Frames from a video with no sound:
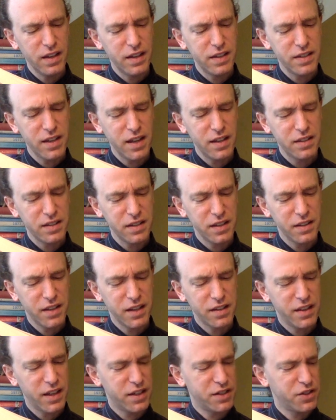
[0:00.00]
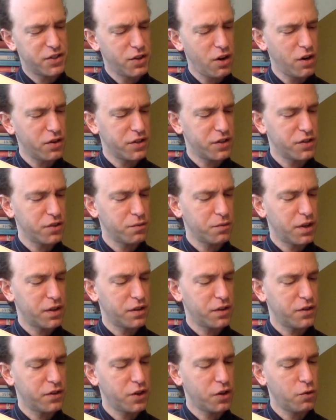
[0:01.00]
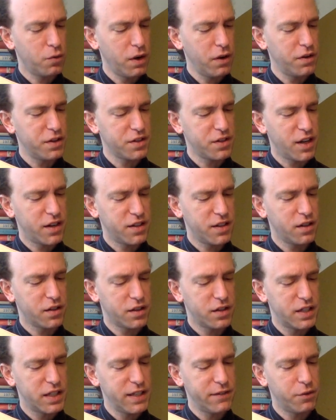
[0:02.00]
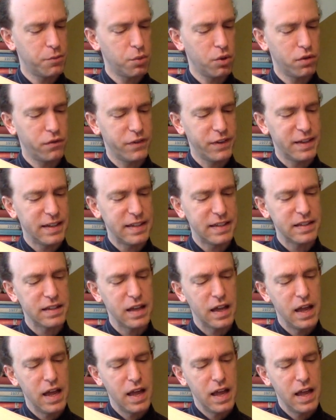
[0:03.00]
He says that they started with the queerest idea conceivable, viz.,